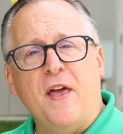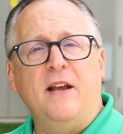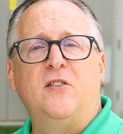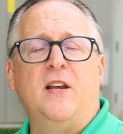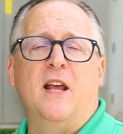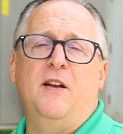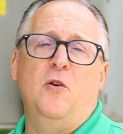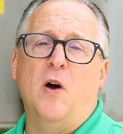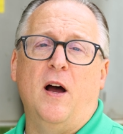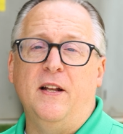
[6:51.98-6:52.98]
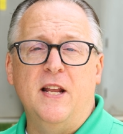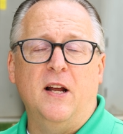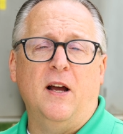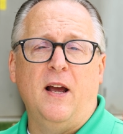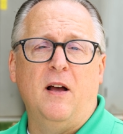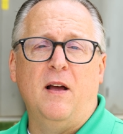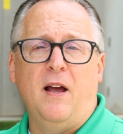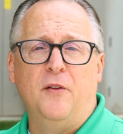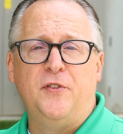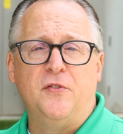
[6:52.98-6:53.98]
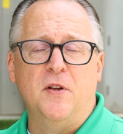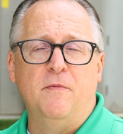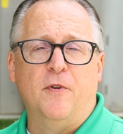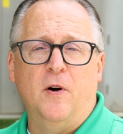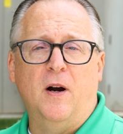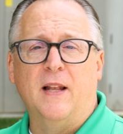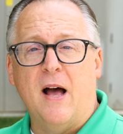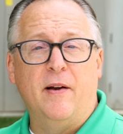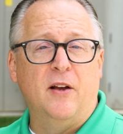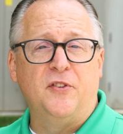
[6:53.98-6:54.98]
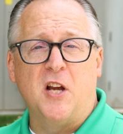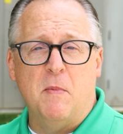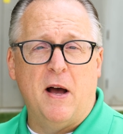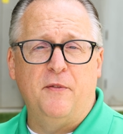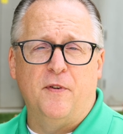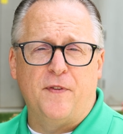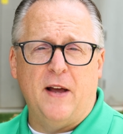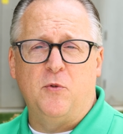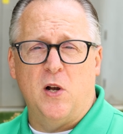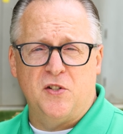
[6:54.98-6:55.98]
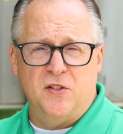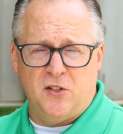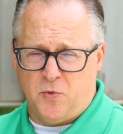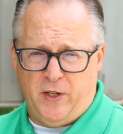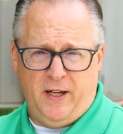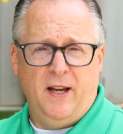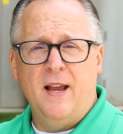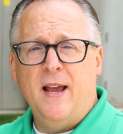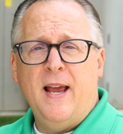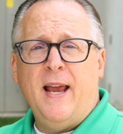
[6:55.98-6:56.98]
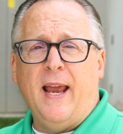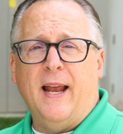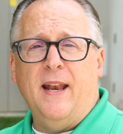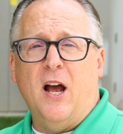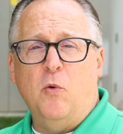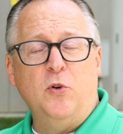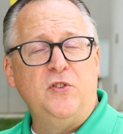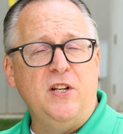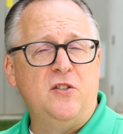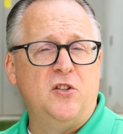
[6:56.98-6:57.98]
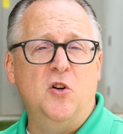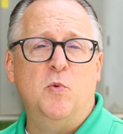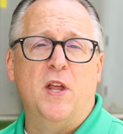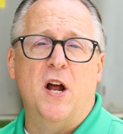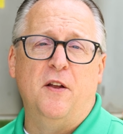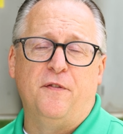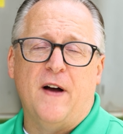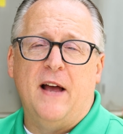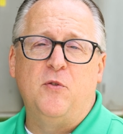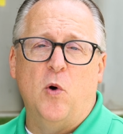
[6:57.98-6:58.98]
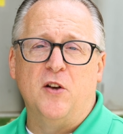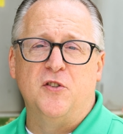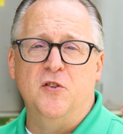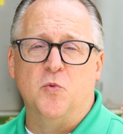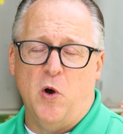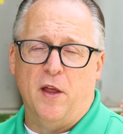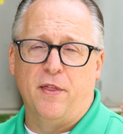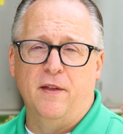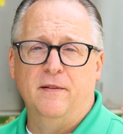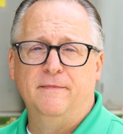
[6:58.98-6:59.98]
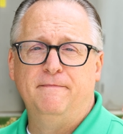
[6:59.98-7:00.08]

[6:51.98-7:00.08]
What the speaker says: thanks again to Adena Health System for allowing us to come out for 5 questions this week. And we'll see you soon with another 5 questions with.